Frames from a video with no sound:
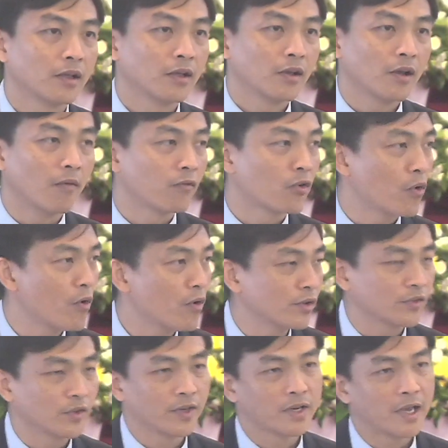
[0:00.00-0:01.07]
Of course,
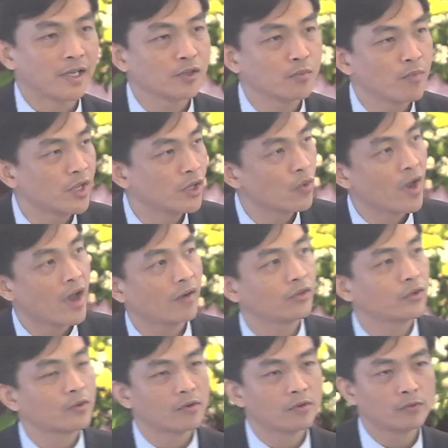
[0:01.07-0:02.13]
it doesn't mean you have to
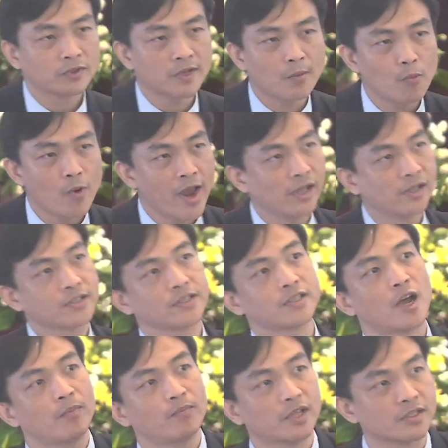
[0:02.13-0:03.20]
go somewhere and
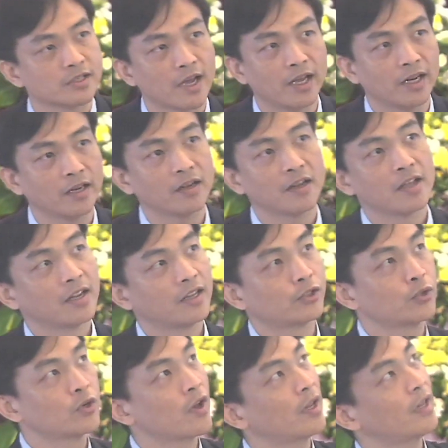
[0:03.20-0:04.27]
stop the sun. Do
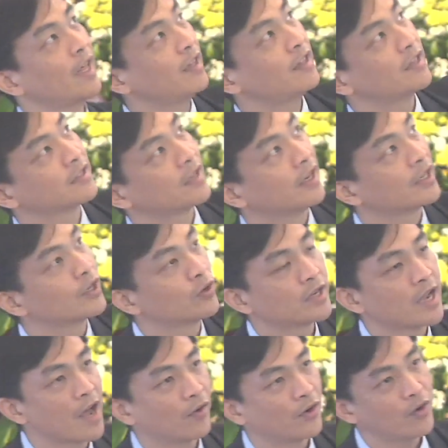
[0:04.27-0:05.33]
not let the sun go
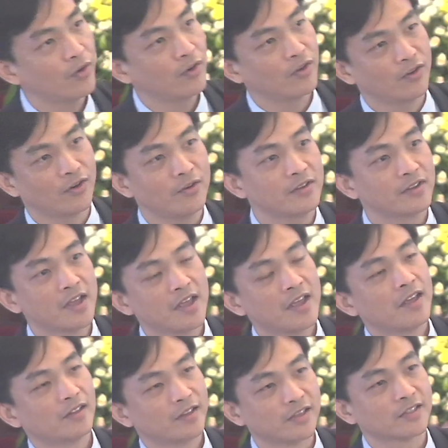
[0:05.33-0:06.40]
down. No, no, no.
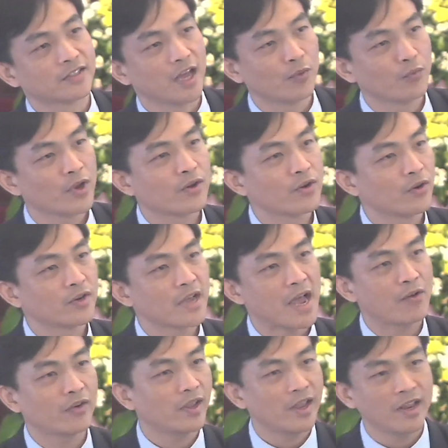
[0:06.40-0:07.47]
The sun will go
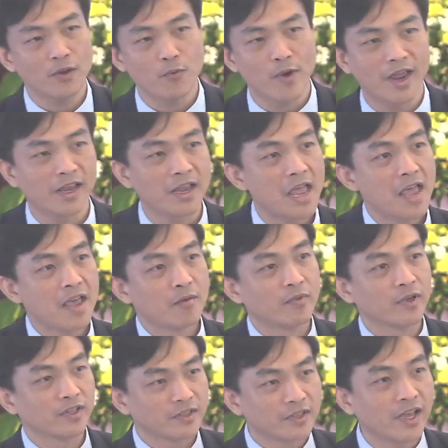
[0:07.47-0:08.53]
down anyway,
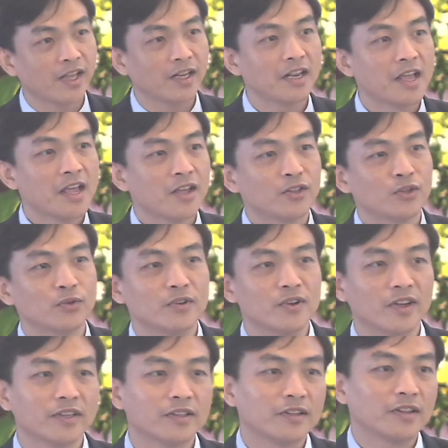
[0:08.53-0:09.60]
but then do
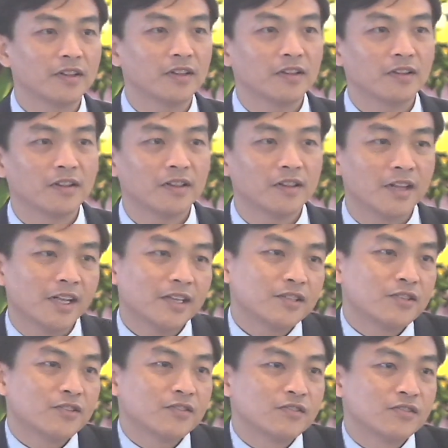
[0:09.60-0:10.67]
not let
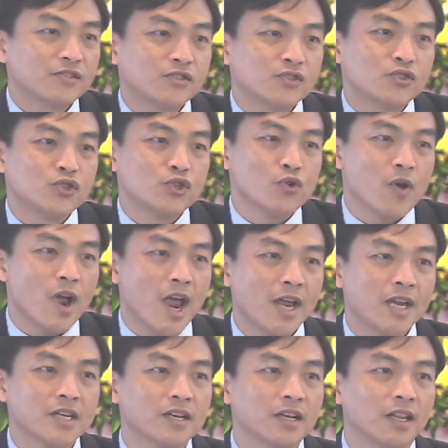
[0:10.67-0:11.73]
your
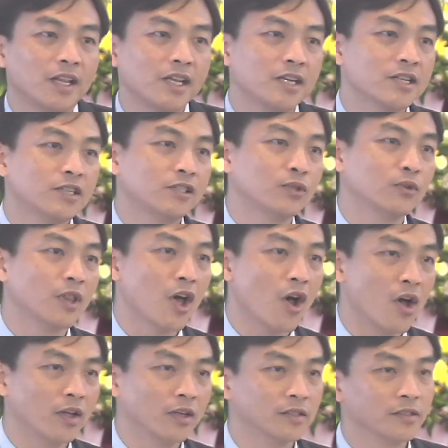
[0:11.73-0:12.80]
anger linger too
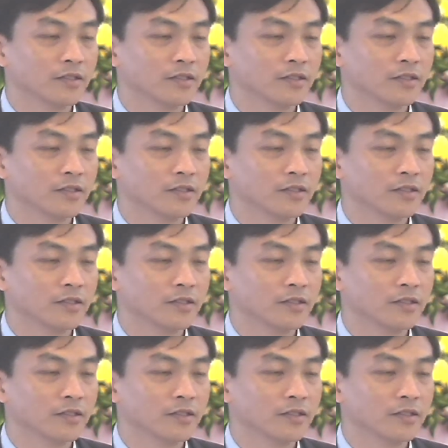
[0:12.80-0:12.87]
long.